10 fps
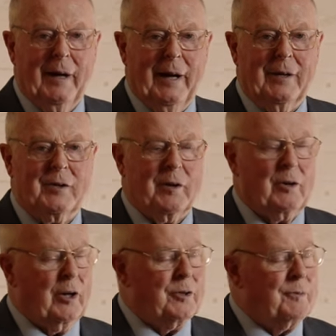It's to
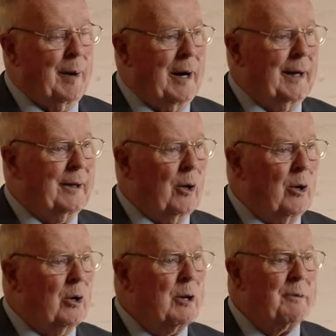combine
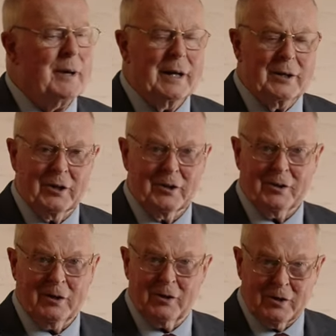all the religions,
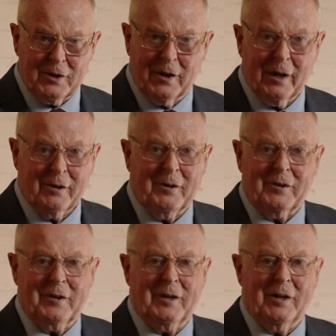not just the
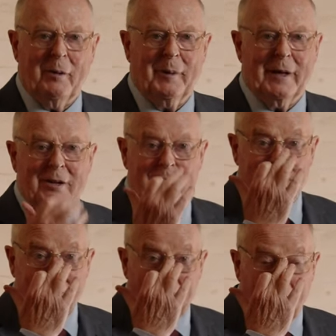Christian
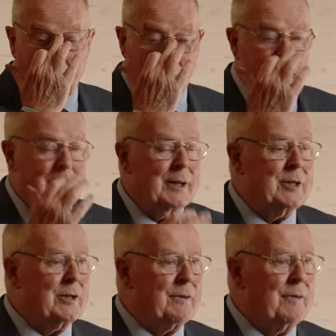denominations, all the
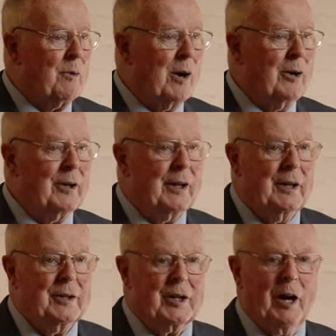religions of the world
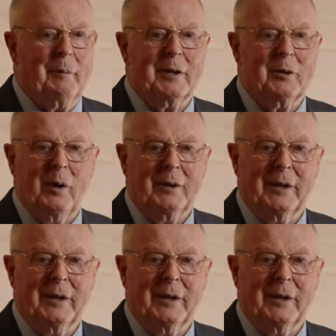to come into one,